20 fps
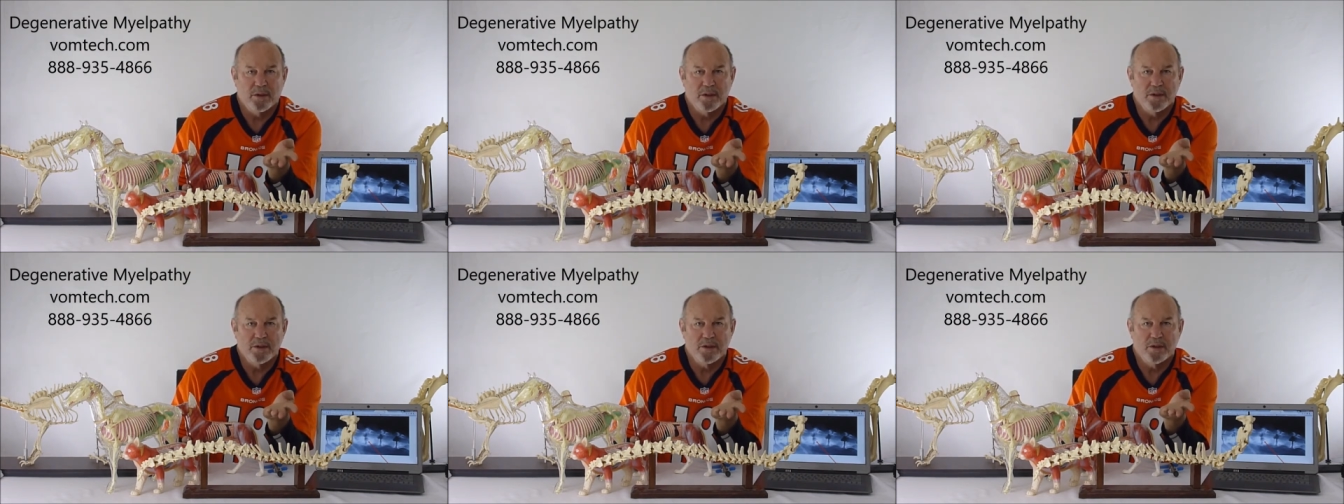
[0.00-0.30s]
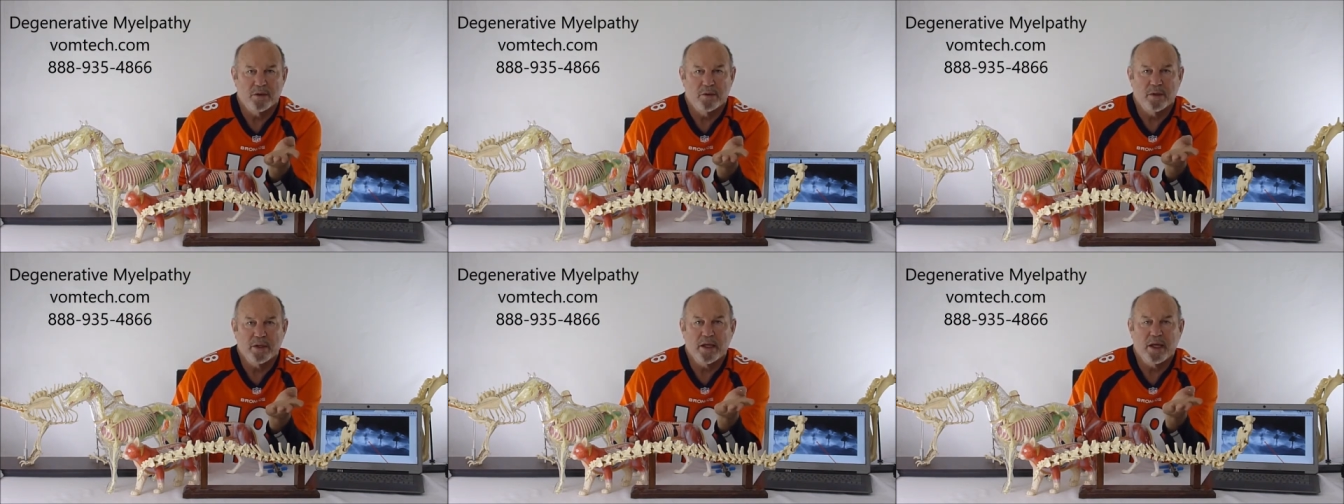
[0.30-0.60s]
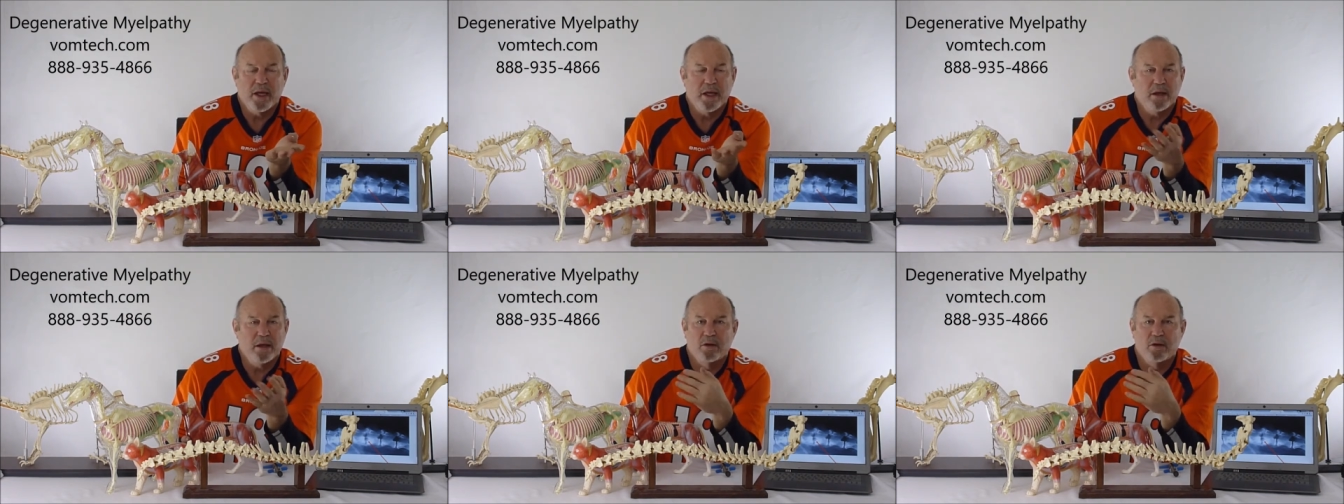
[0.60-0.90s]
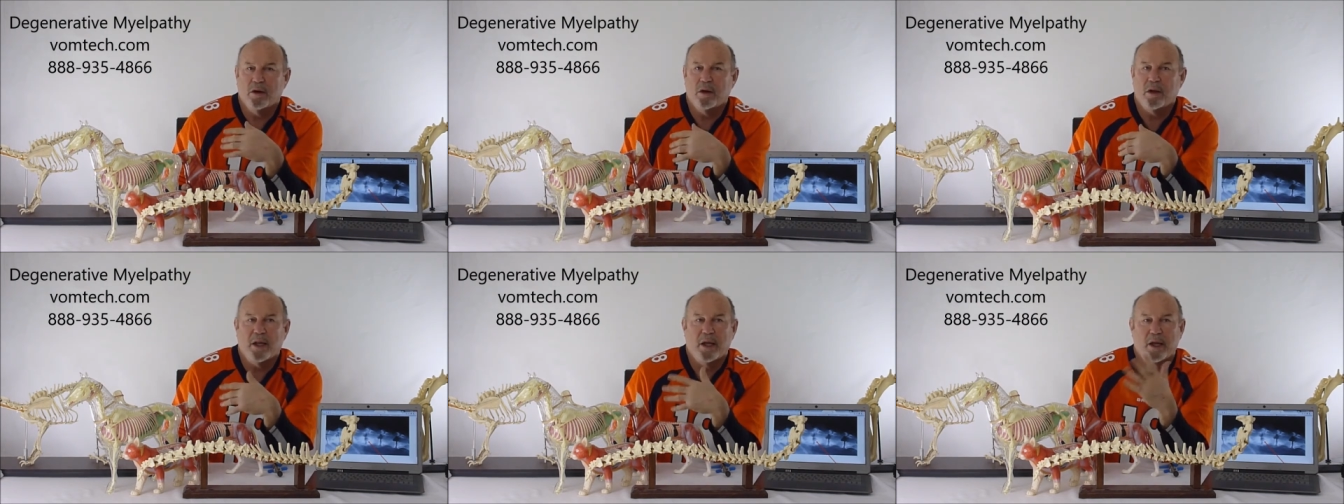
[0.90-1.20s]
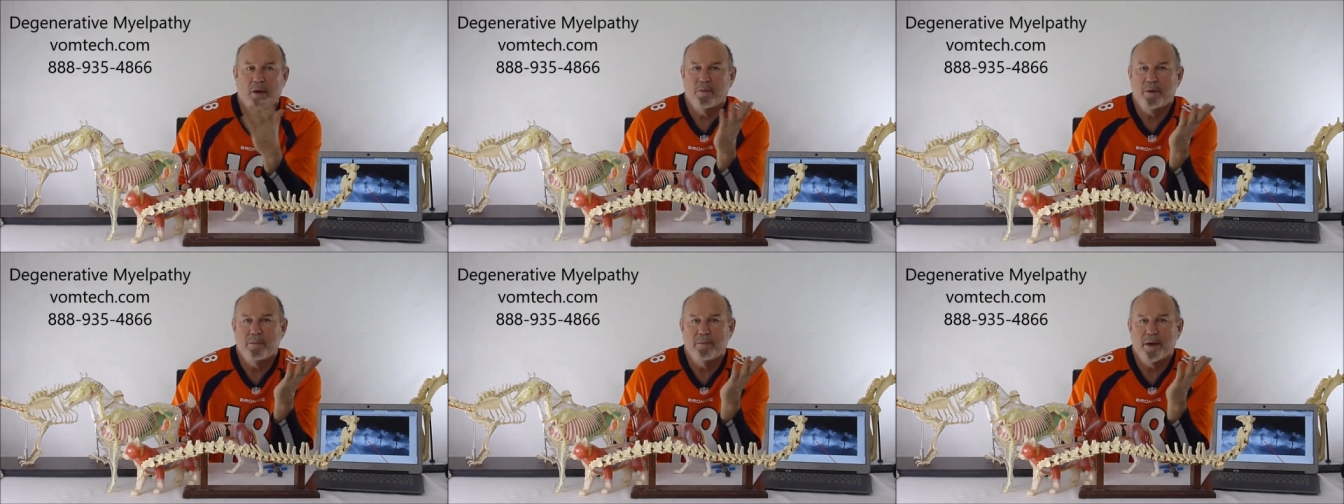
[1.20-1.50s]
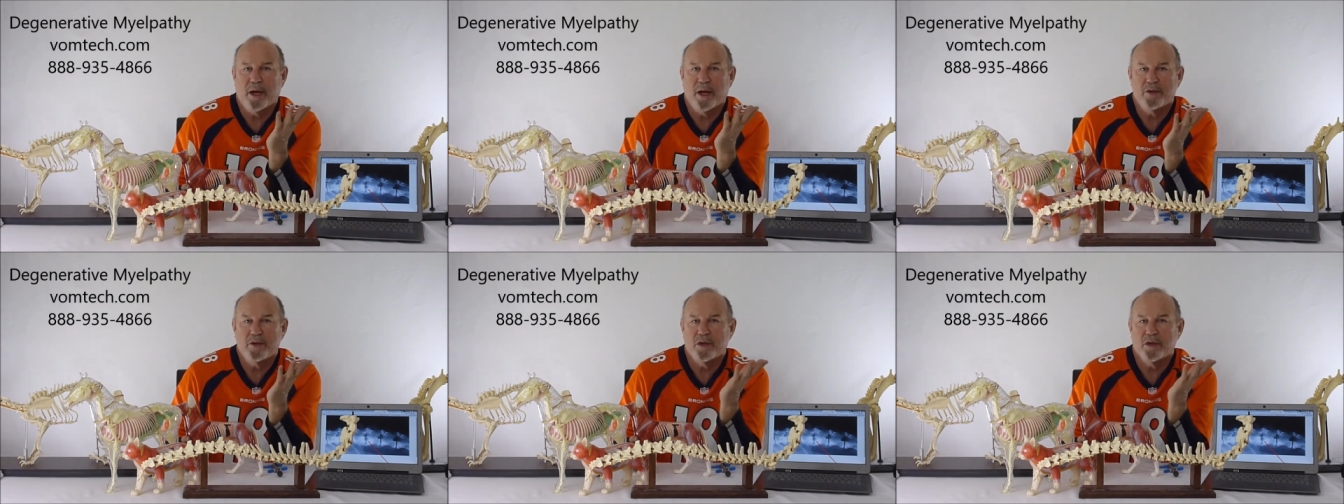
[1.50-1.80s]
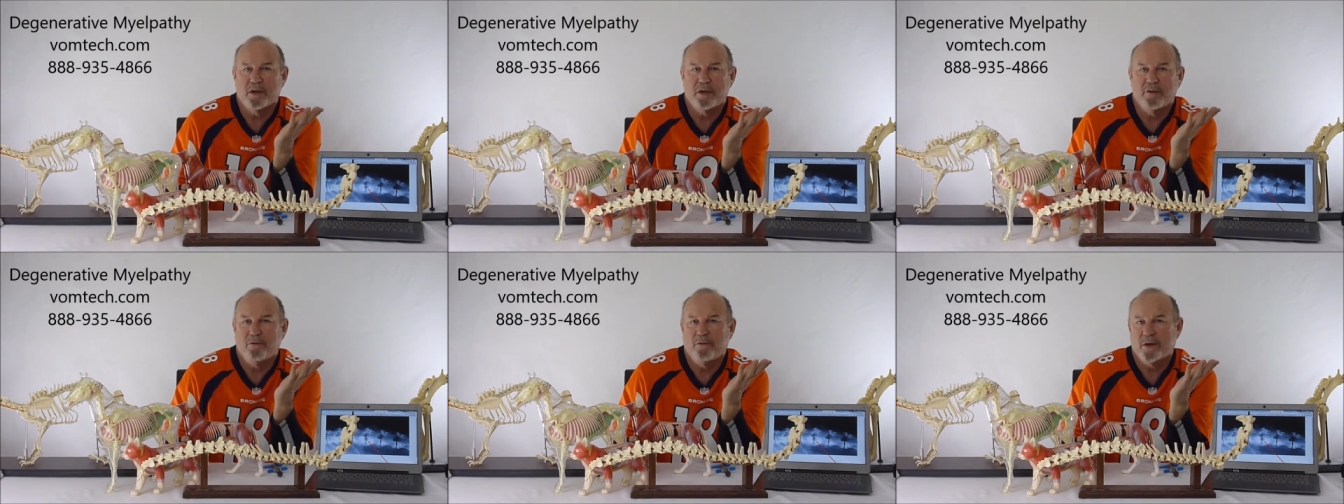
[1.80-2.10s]
And so it can look like we
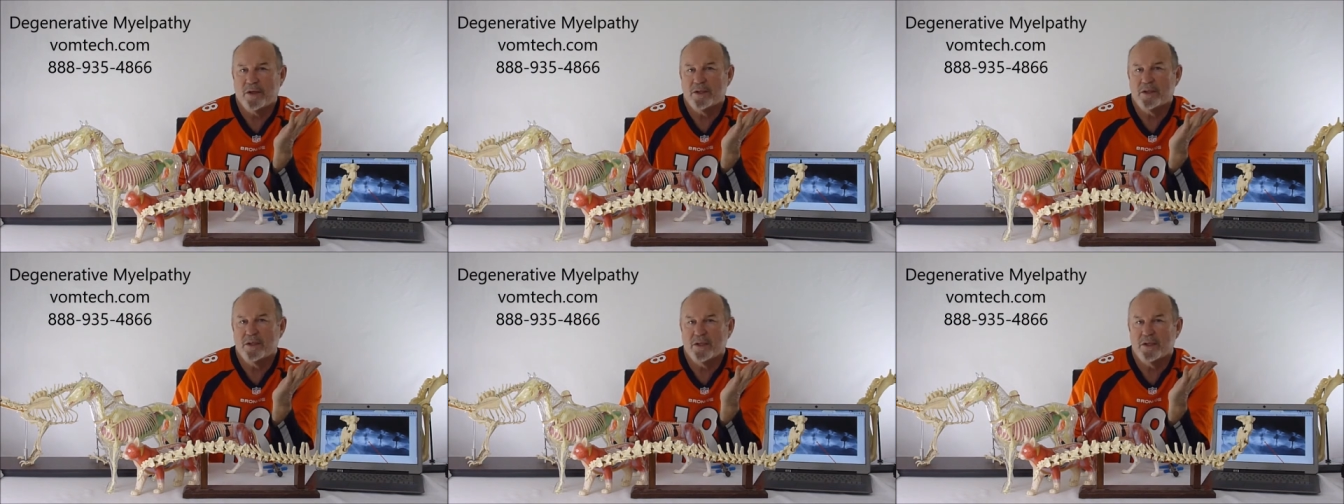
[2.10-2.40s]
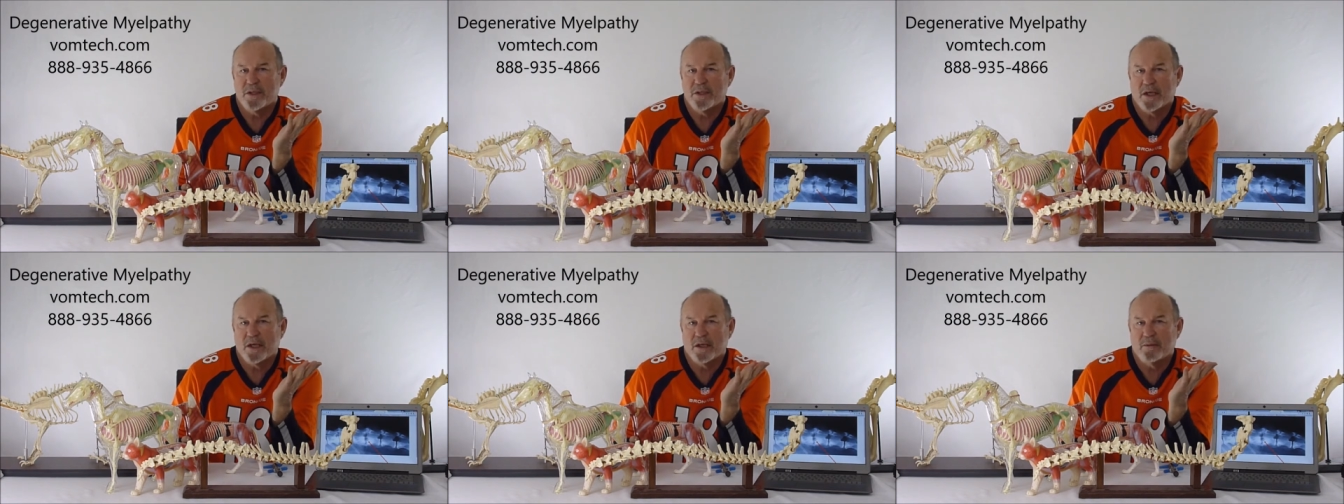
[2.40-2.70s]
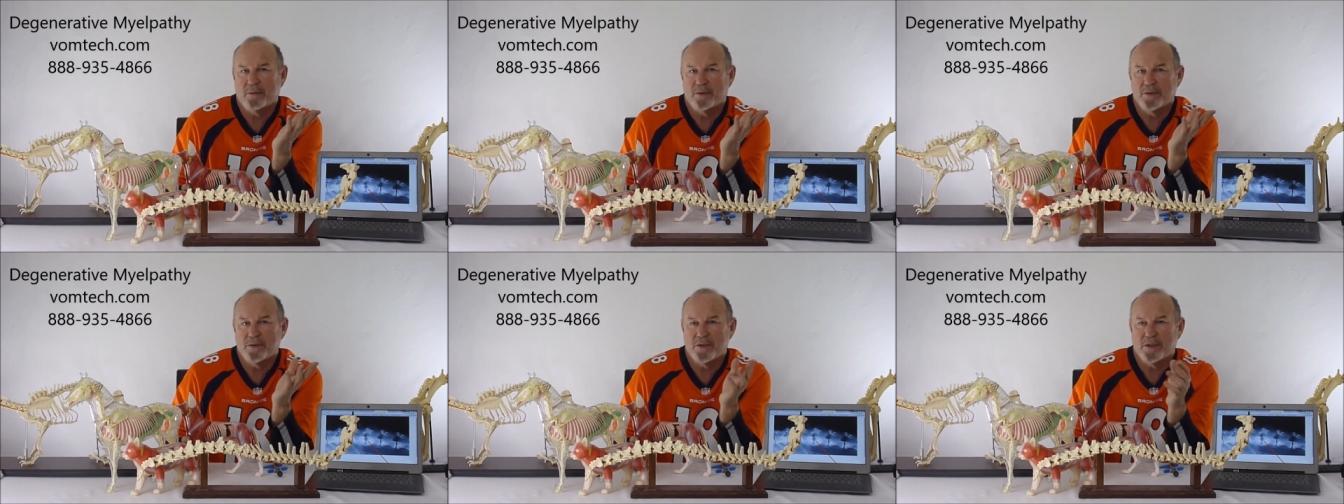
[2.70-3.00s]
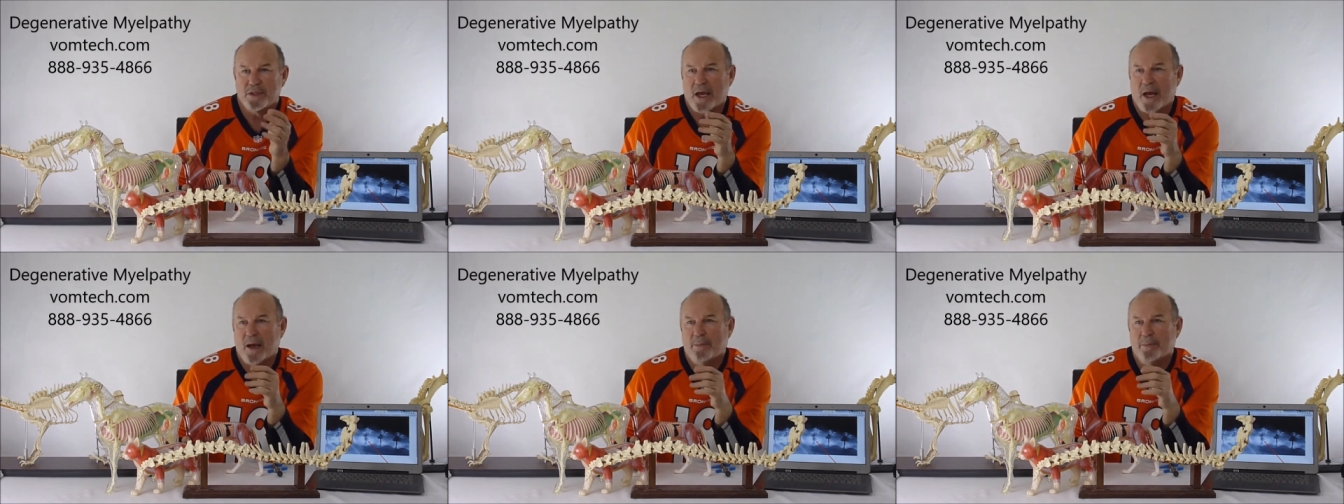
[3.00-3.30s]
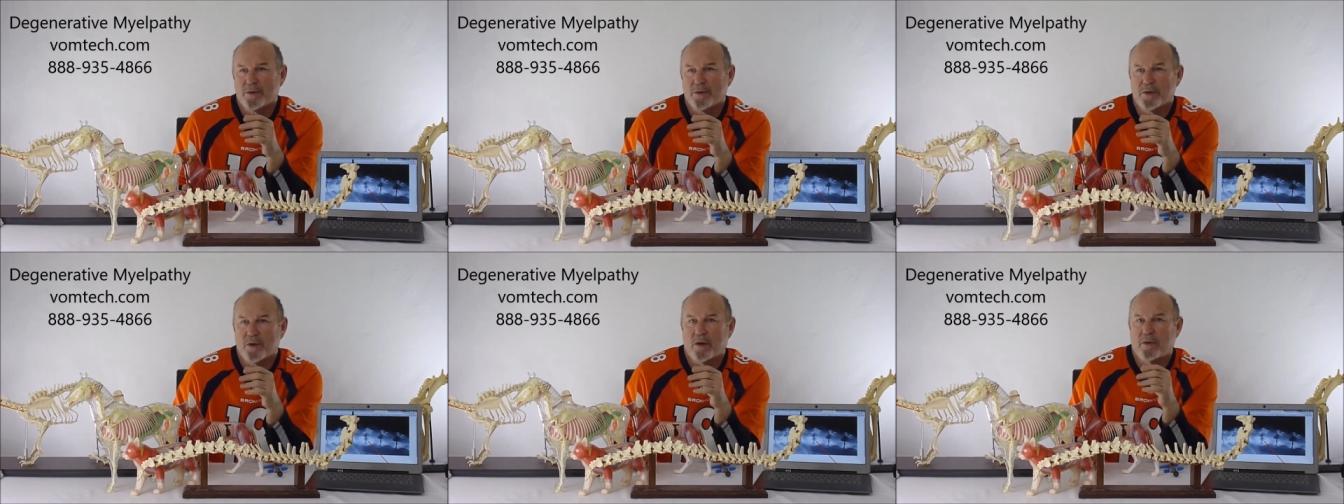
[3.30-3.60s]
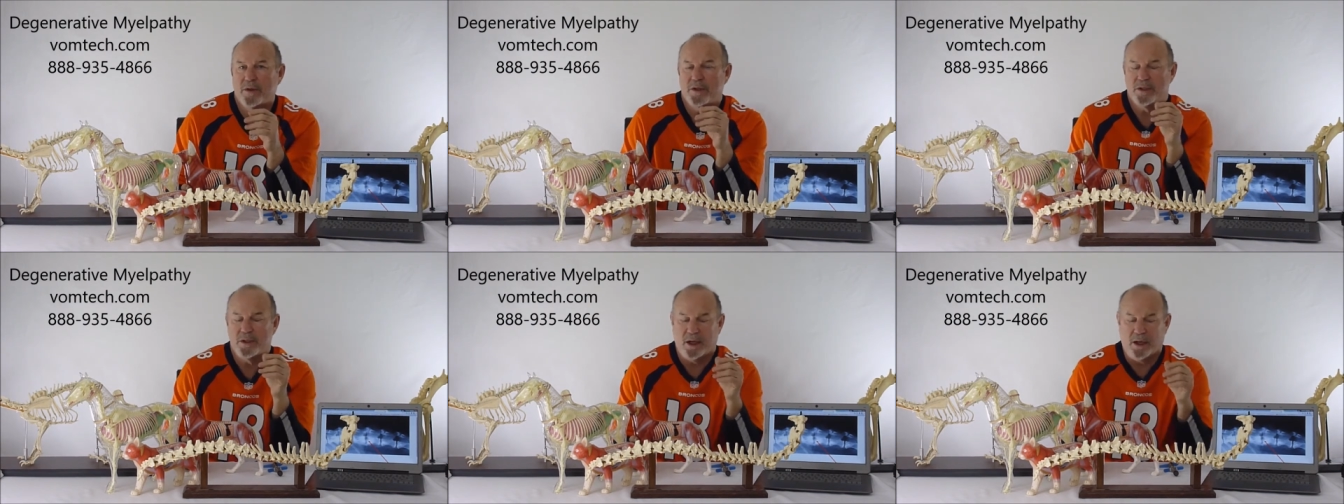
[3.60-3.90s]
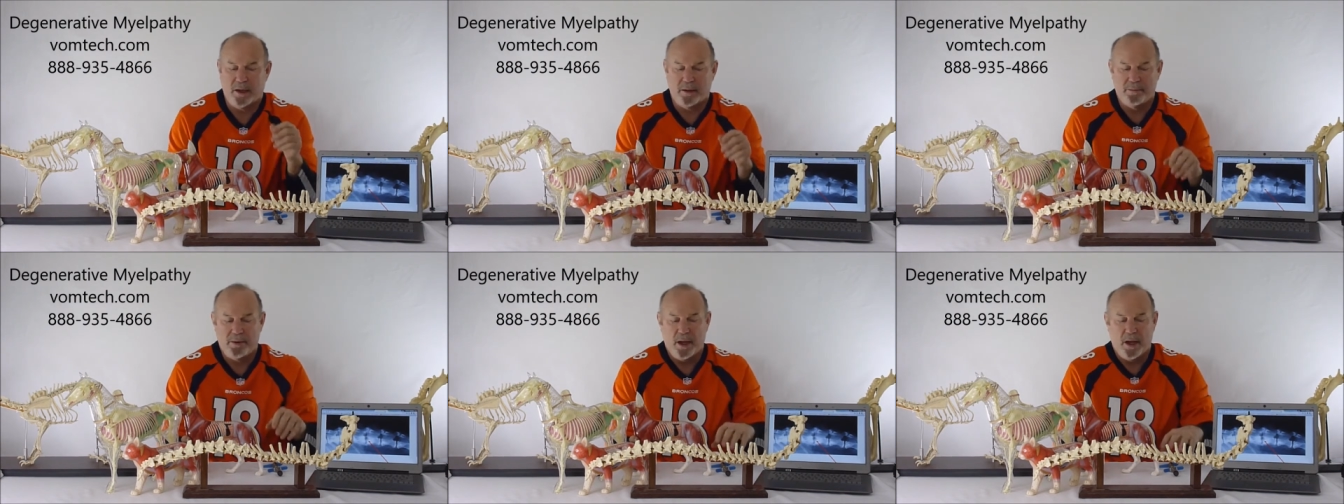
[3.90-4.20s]
magically fix these animals. This happens all the
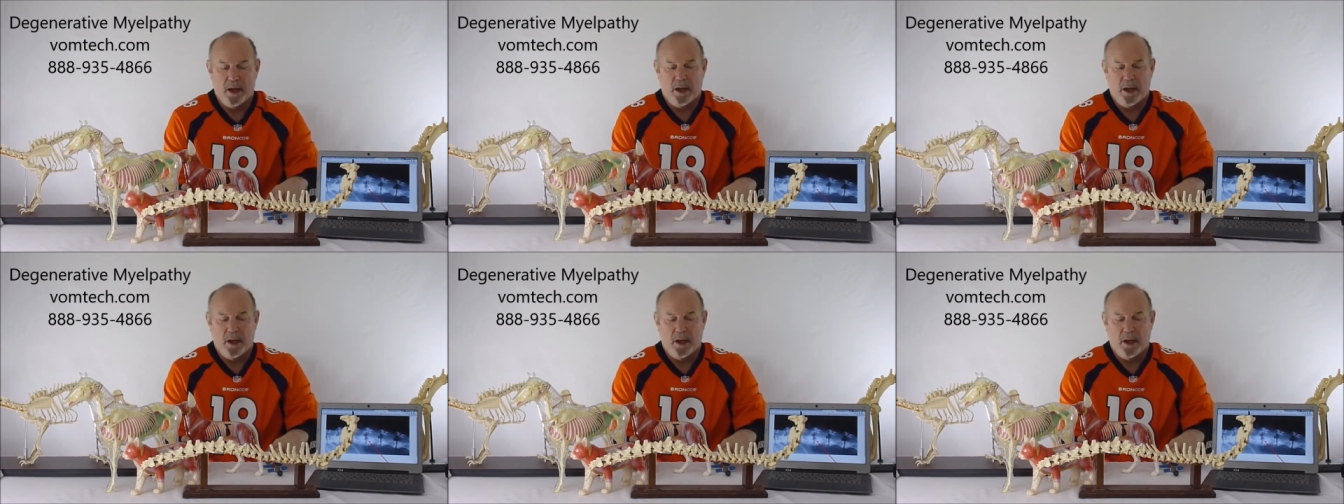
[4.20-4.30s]
time.